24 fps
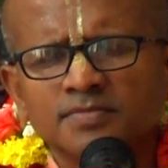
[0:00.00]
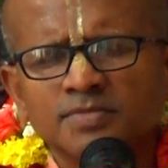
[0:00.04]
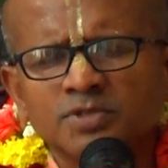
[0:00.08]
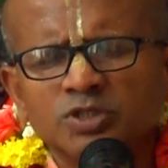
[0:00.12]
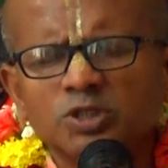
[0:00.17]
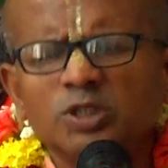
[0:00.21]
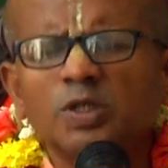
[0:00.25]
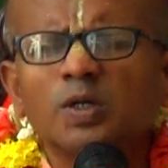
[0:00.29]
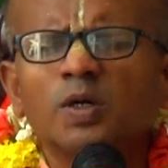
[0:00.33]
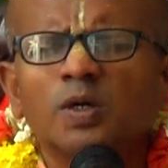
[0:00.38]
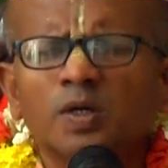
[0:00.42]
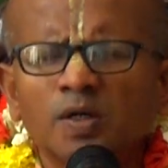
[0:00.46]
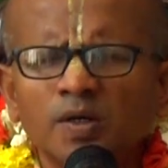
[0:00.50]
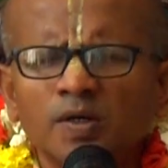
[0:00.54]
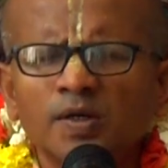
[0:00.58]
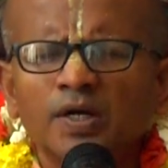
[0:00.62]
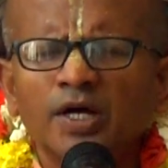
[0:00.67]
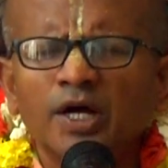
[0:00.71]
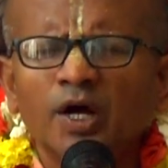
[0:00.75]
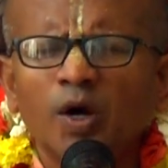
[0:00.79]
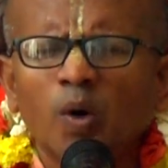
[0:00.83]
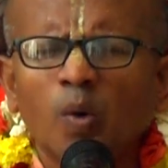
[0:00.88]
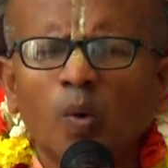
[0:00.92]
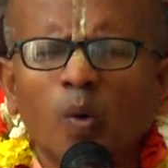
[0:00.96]
So
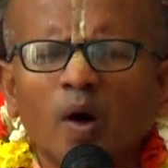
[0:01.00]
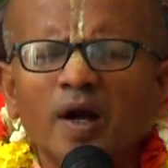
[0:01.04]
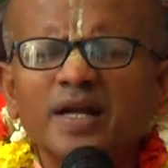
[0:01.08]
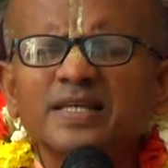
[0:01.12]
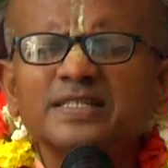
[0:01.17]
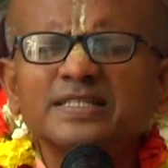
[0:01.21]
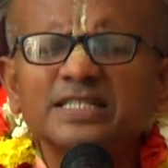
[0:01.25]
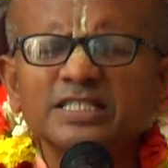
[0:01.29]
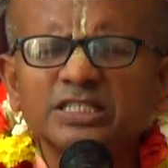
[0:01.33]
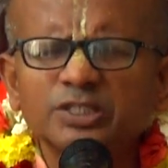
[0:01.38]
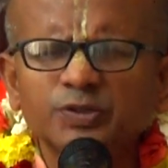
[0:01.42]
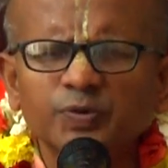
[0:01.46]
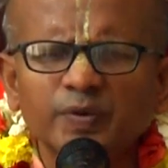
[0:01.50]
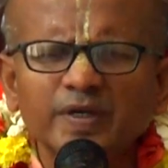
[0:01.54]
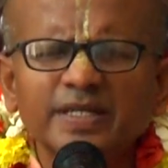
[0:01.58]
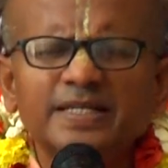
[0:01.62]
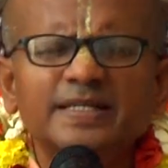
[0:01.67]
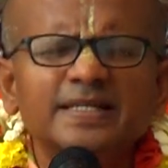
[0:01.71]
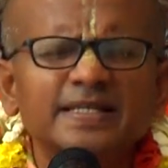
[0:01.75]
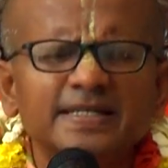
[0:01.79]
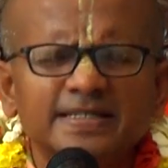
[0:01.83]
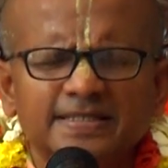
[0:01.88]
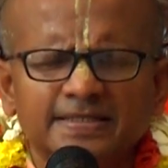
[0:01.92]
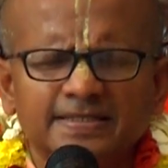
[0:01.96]
what is the
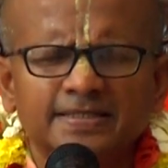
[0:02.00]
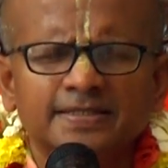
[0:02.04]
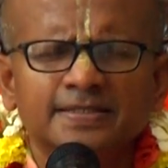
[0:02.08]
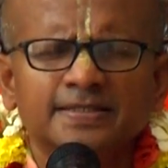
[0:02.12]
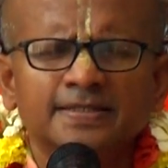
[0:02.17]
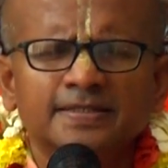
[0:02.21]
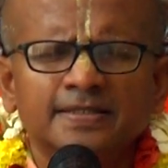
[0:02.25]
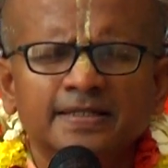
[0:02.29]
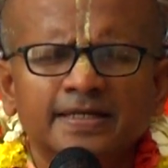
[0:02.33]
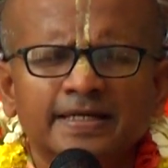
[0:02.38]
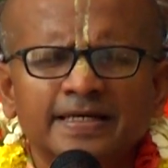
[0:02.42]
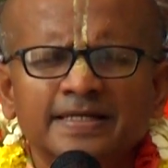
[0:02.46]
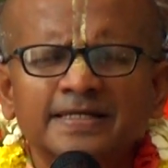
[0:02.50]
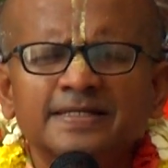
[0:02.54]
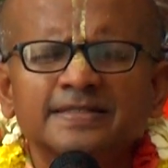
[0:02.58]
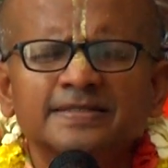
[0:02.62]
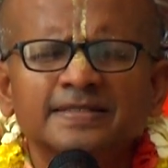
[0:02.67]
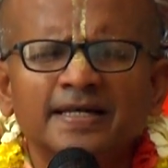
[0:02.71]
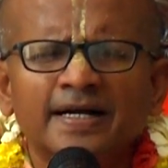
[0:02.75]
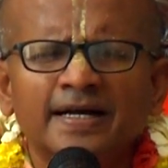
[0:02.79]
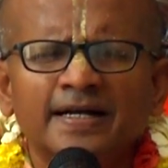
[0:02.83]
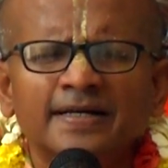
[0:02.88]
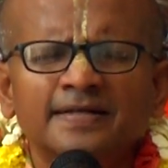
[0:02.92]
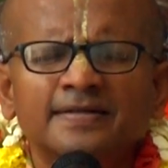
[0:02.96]
sweetness is
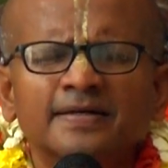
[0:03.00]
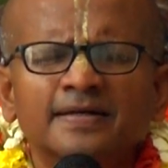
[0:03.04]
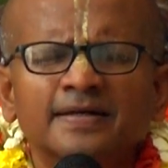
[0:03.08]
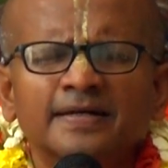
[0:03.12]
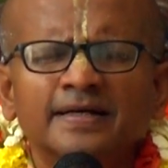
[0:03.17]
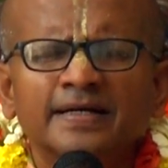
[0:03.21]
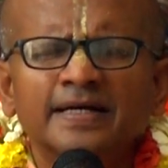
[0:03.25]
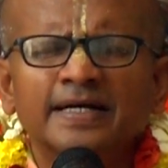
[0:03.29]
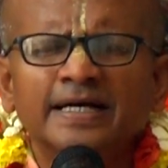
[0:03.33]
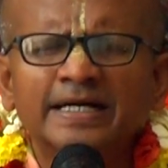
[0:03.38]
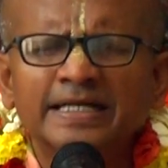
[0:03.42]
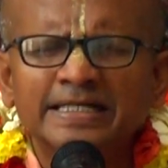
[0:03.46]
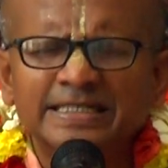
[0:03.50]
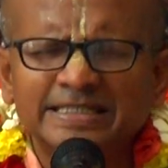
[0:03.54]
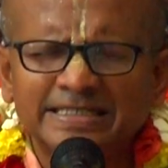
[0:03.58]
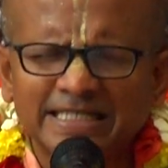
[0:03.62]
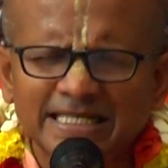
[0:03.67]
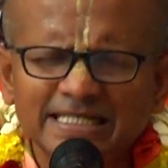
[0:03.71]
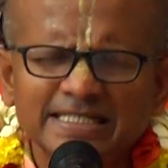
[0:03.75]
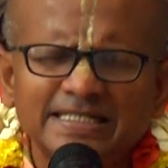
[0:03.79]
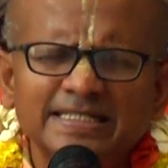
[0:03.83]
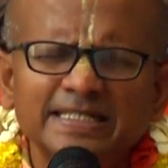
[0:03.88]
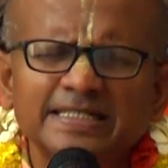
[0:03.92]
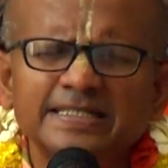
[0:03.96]
that
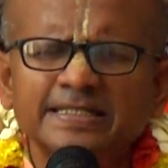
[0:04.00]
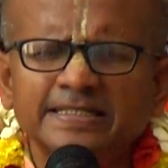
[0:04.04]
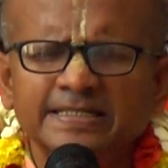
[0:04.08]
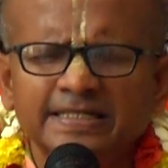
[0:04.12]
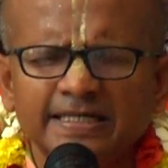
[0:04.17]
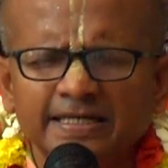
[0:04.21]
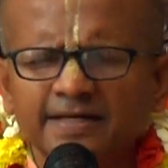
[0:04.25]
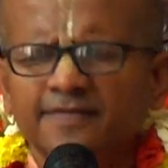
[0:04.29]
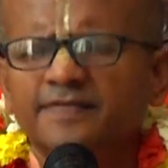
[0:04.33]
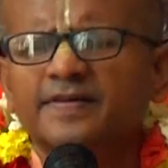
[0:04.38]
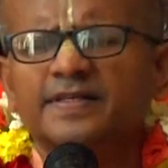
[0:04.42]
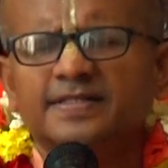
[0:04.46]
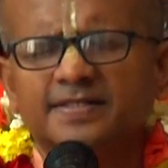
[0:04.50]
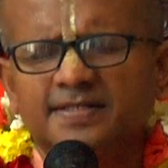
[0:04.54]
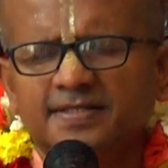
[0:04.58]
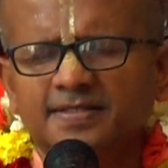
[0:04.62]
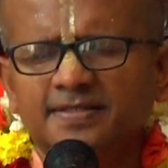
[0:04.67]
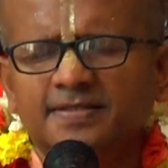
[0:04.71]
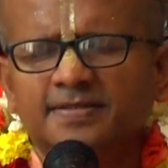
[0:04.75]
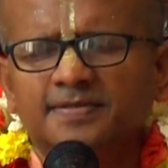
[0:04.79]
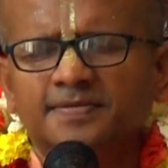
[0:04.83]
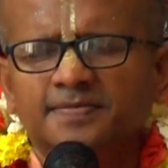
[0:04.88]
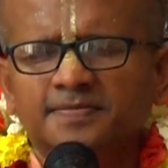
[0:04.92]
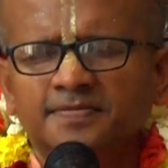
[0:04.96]
just the
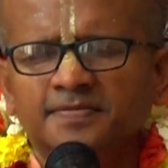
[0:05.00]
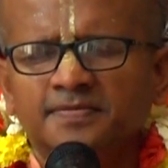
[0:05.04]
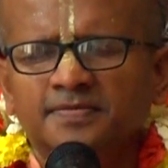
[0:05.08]
service,